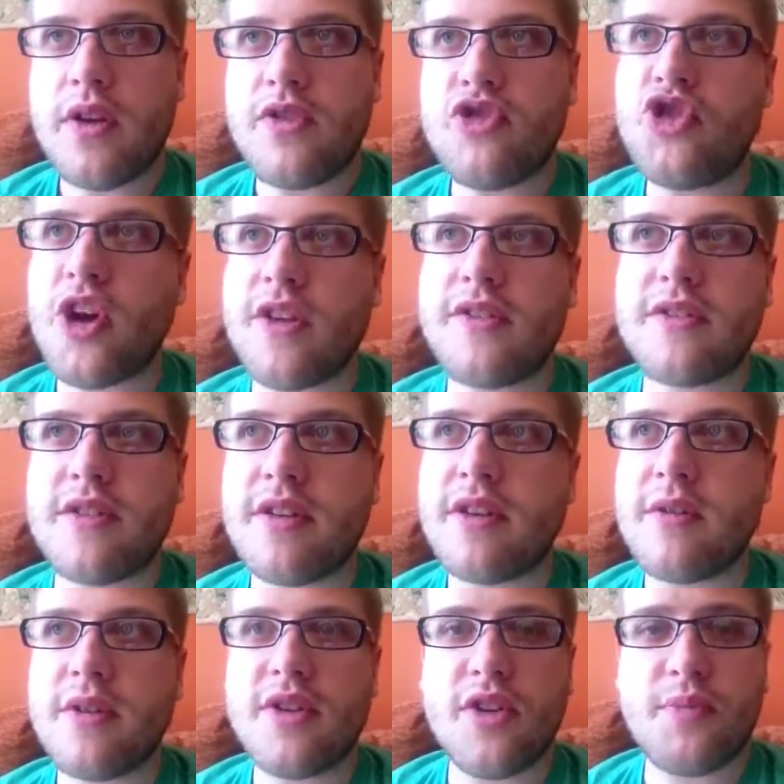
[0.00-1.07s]
just
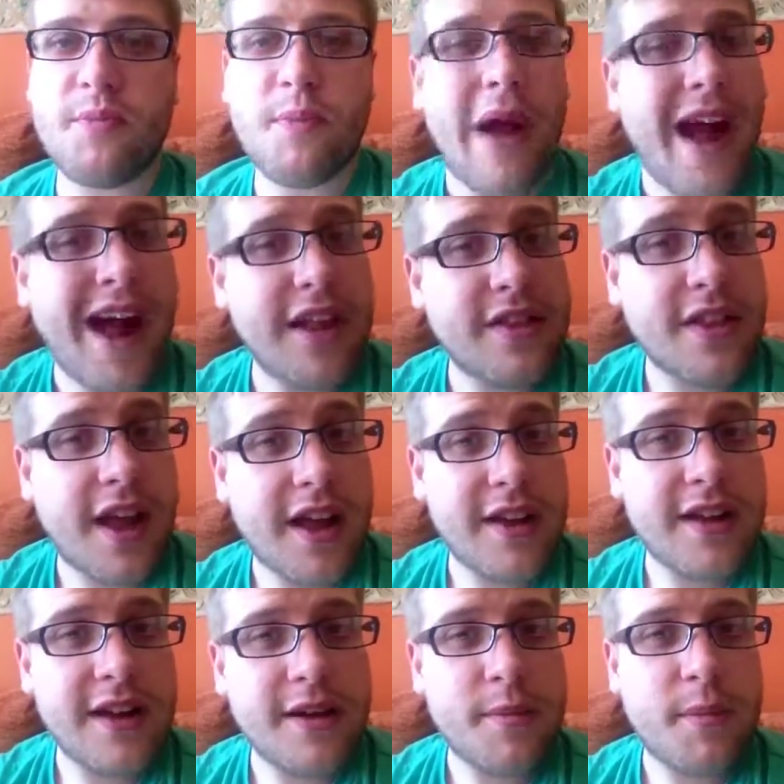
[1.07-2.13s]
add that
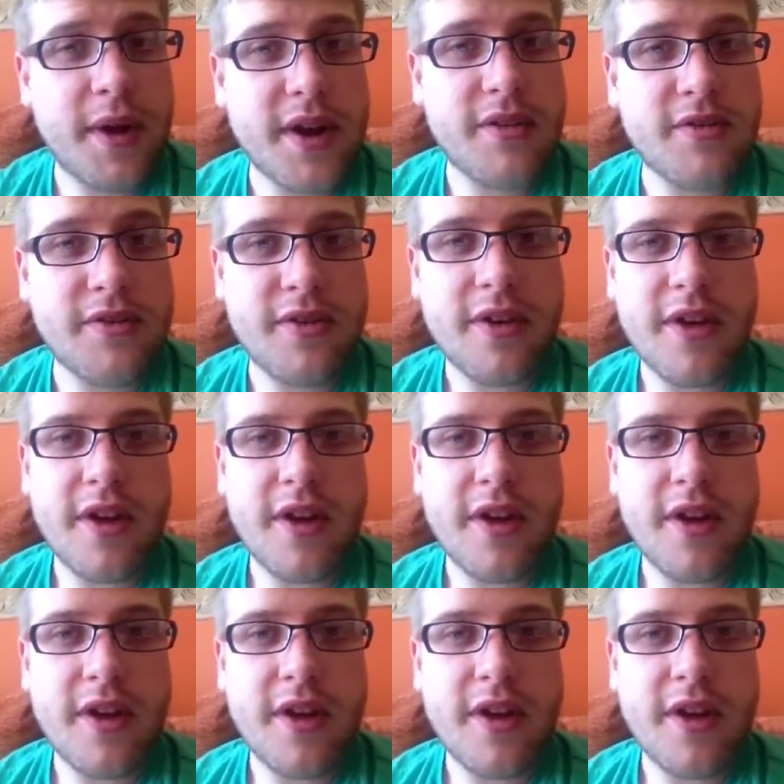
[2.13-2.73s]
little bit of